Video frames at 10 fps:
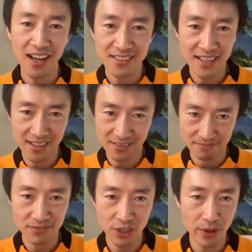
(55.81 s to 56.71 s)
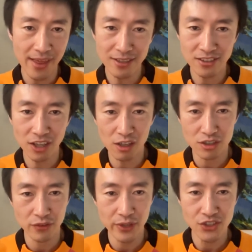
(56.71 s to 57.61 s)
I take you know thousand
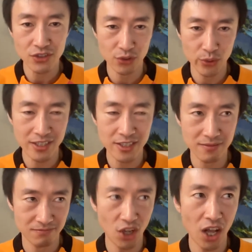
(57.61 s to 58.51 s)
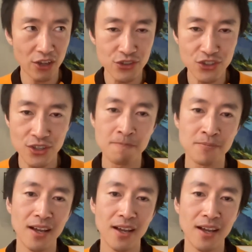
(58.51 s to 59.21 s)
dollars US US dollars,